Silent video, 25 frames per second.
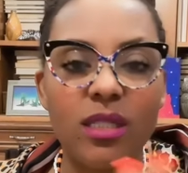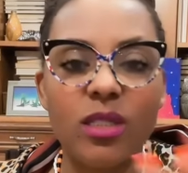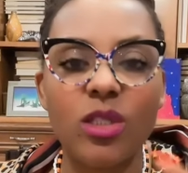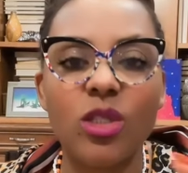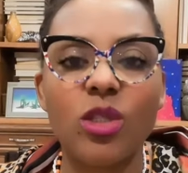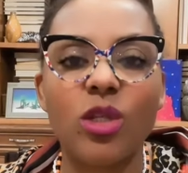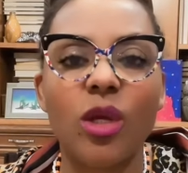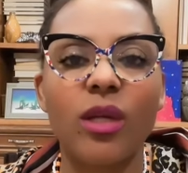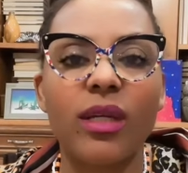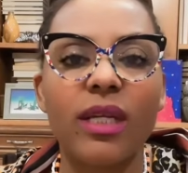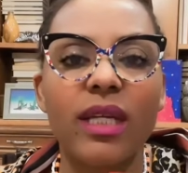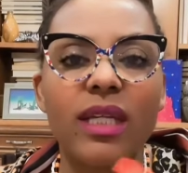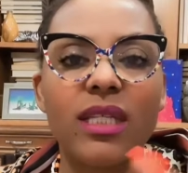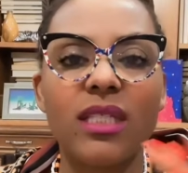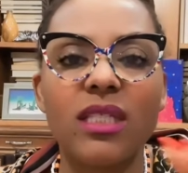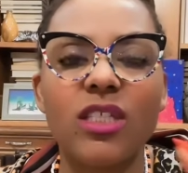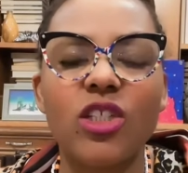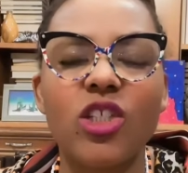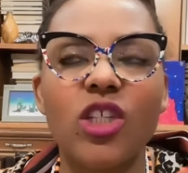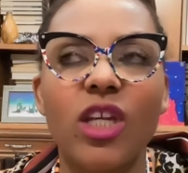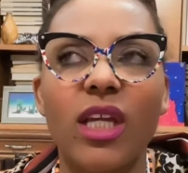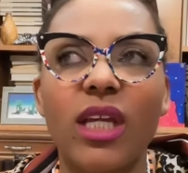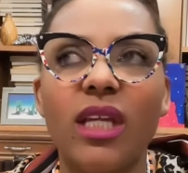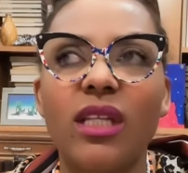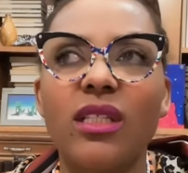Stock
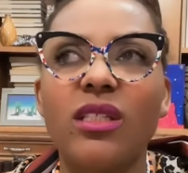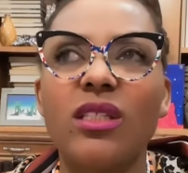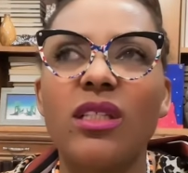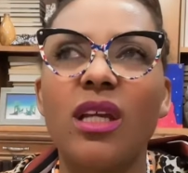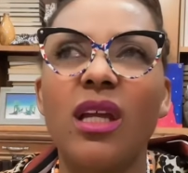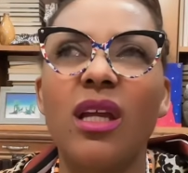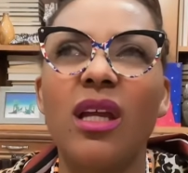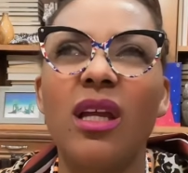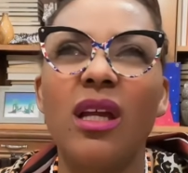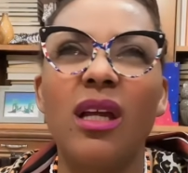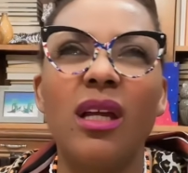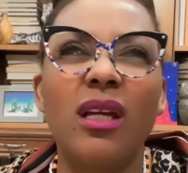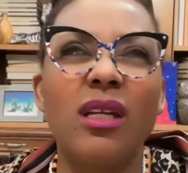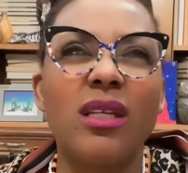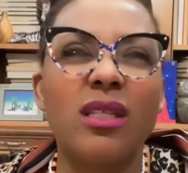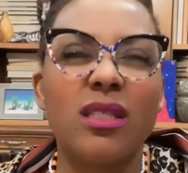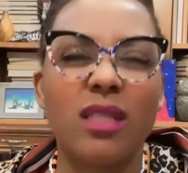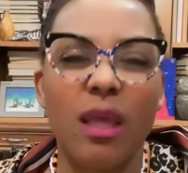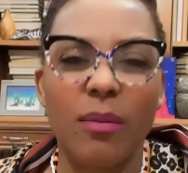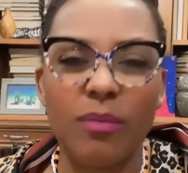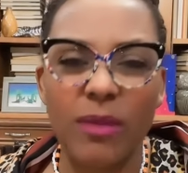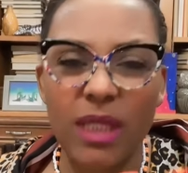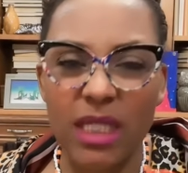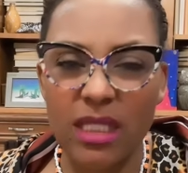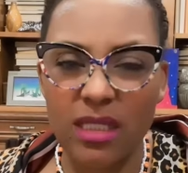Exchange,
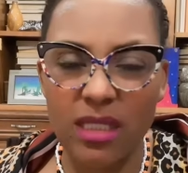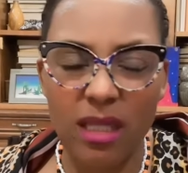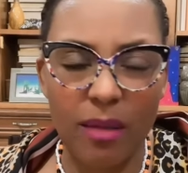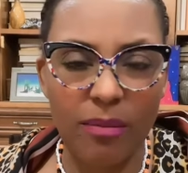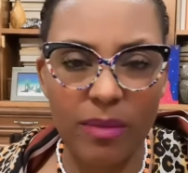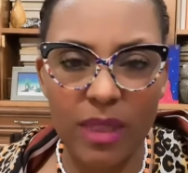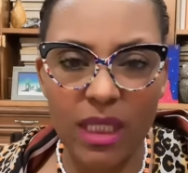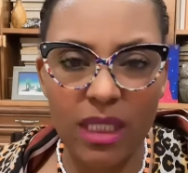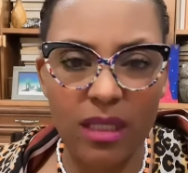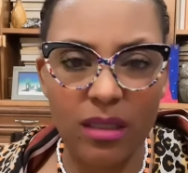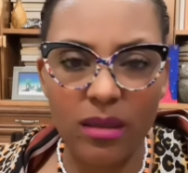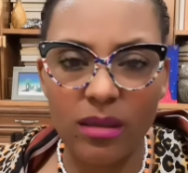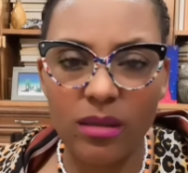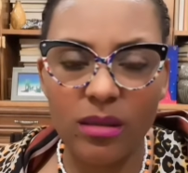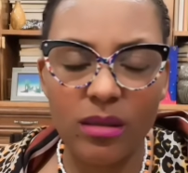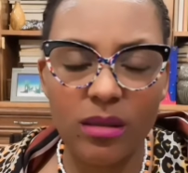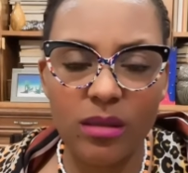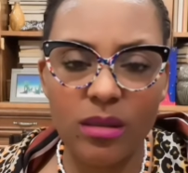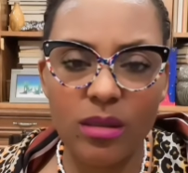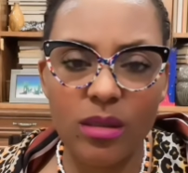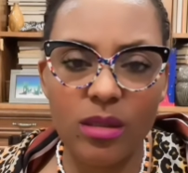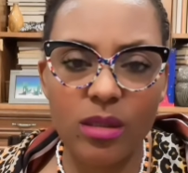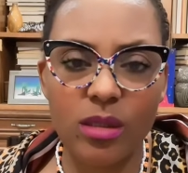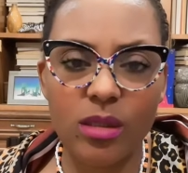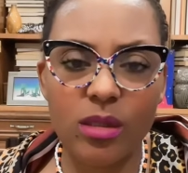something.
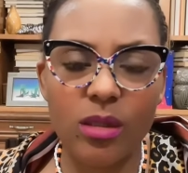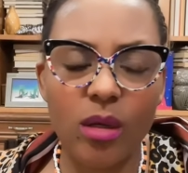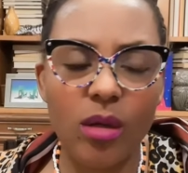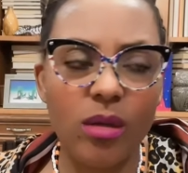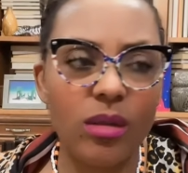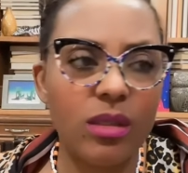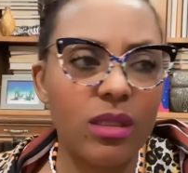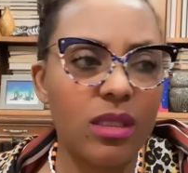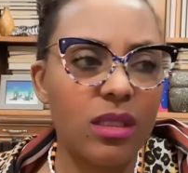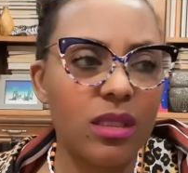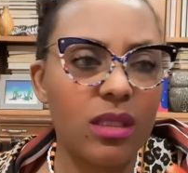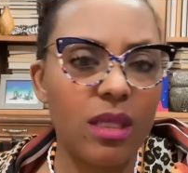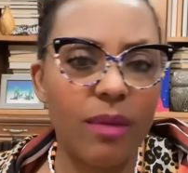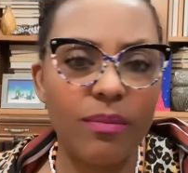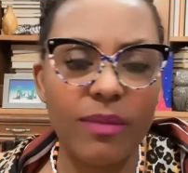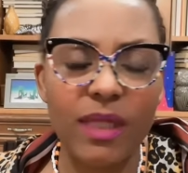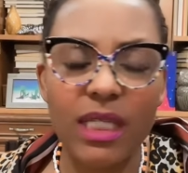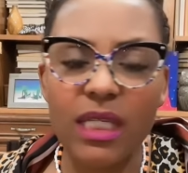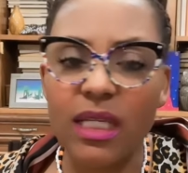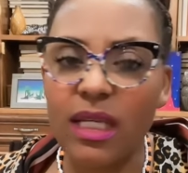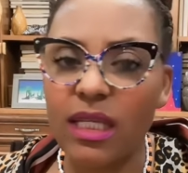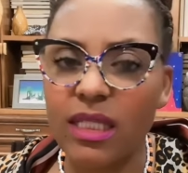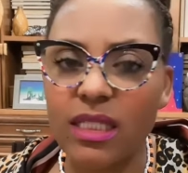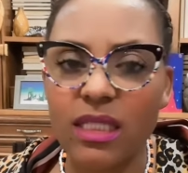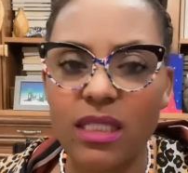Stocks,
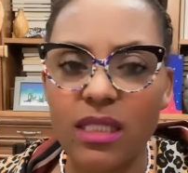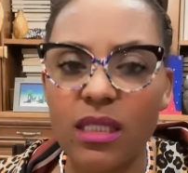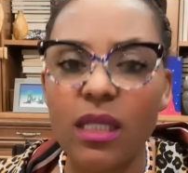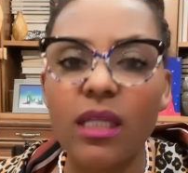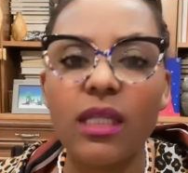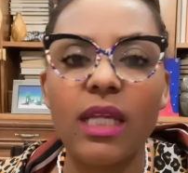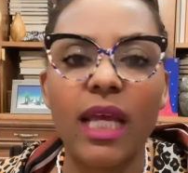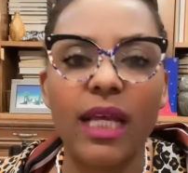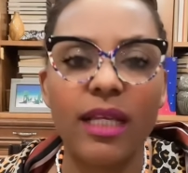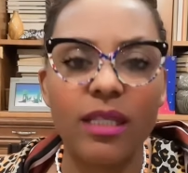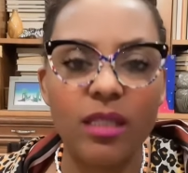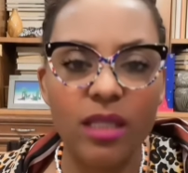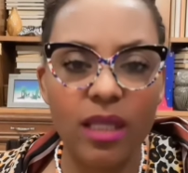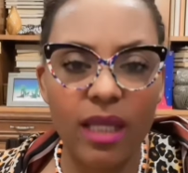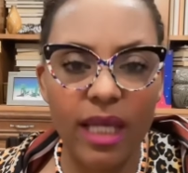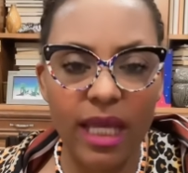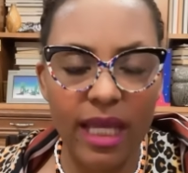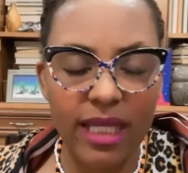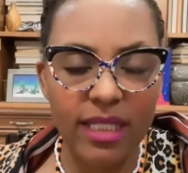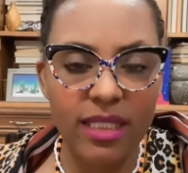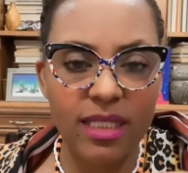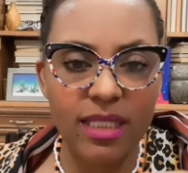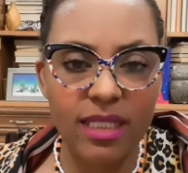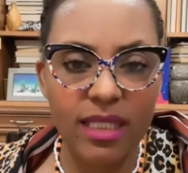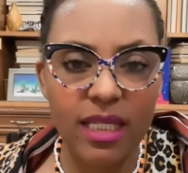something, here,
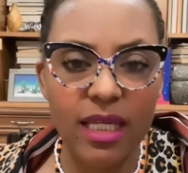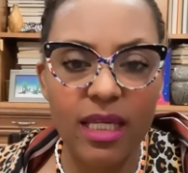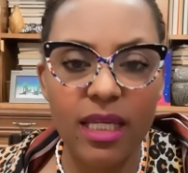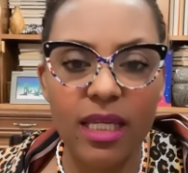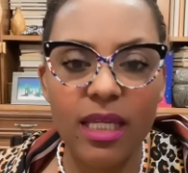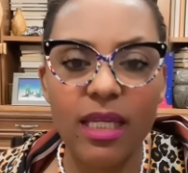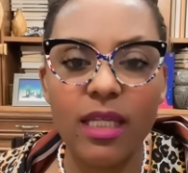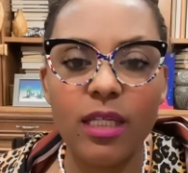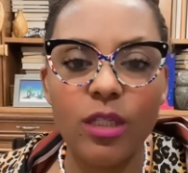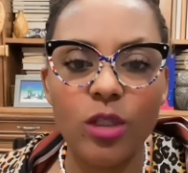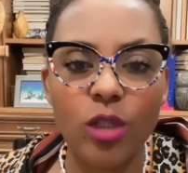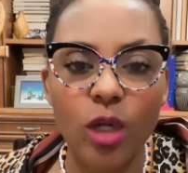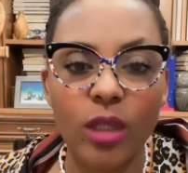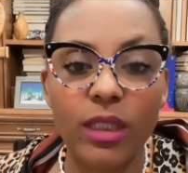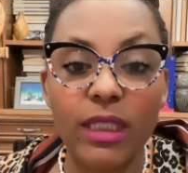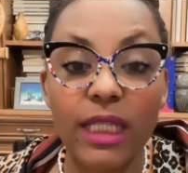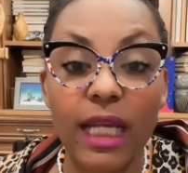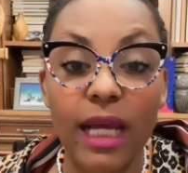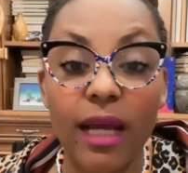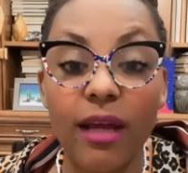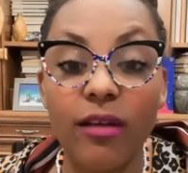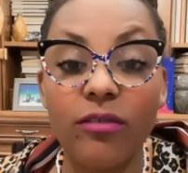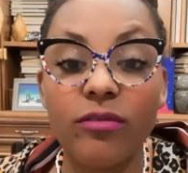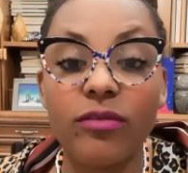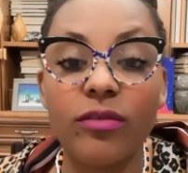
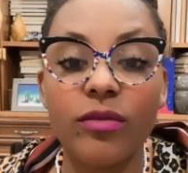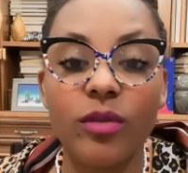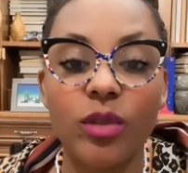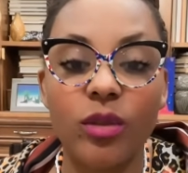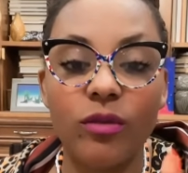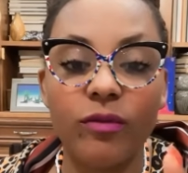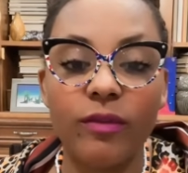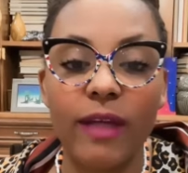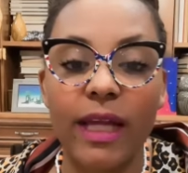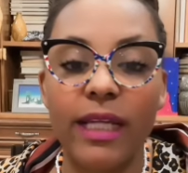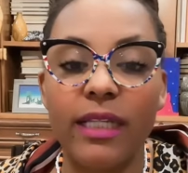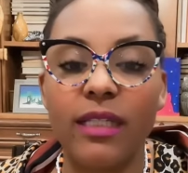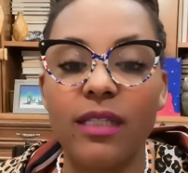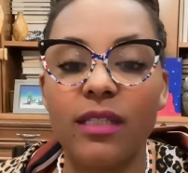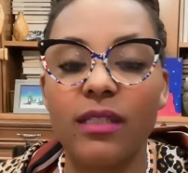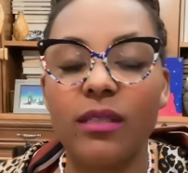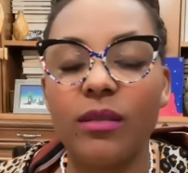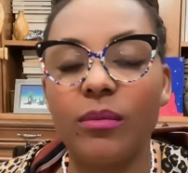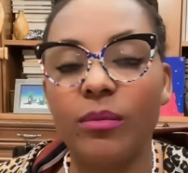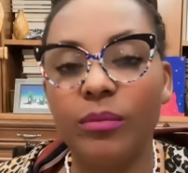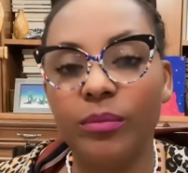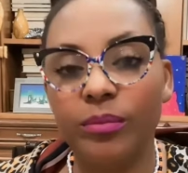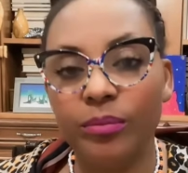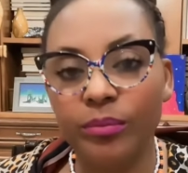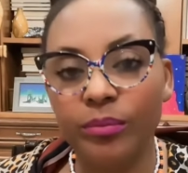SCE.gov. You'll find it.